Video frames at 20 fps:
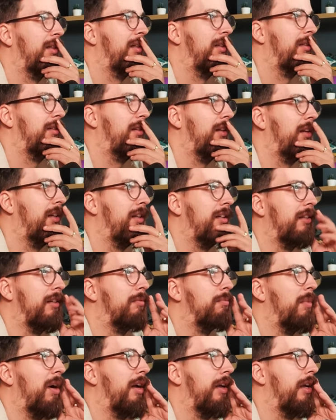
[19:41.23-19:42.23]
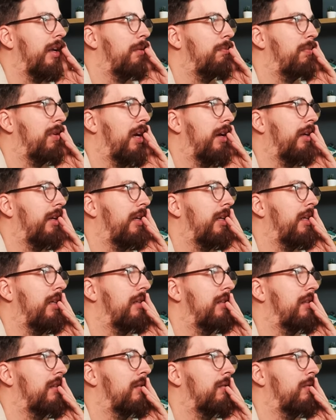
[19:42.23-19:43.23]
deleted my API key,
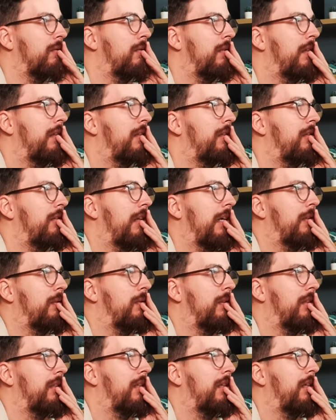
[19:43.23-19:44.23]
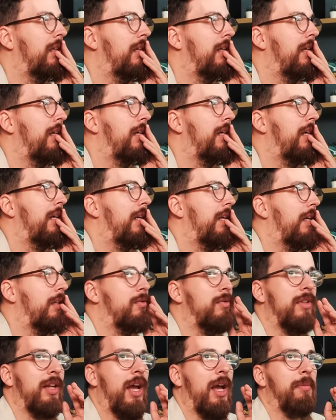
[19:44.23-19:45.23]
so that's what
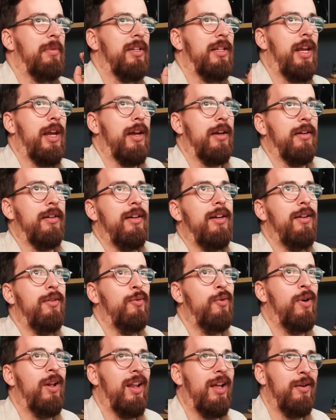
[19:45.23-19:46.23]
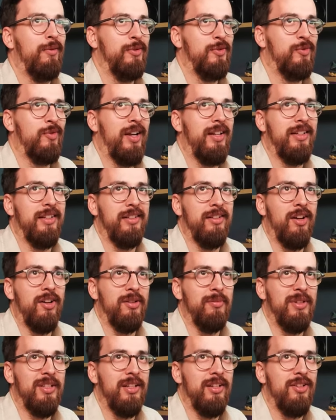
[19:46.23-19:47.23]
happened. Yeah, while I was writing
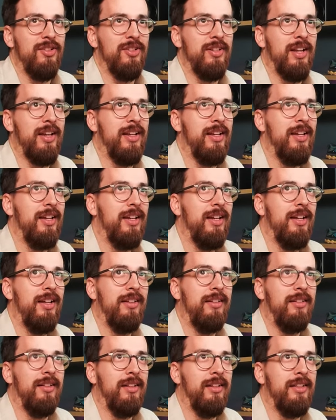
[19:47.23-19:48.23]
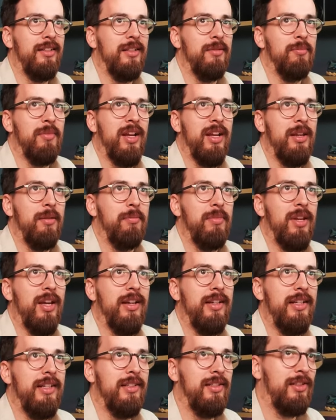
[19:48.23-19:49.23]
documentation, I deleted my
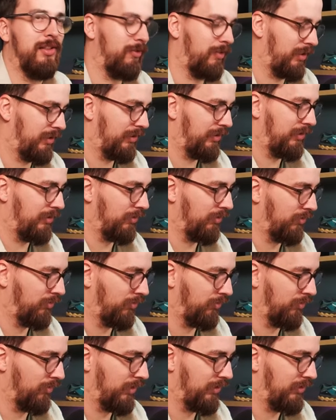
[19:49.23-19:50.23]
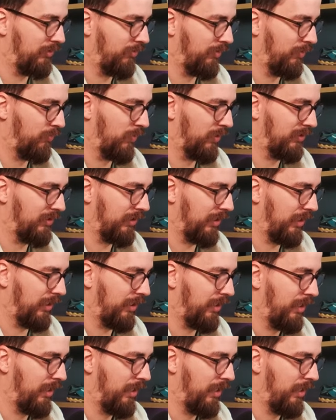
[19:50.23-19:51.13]
API key. So let's do it once again.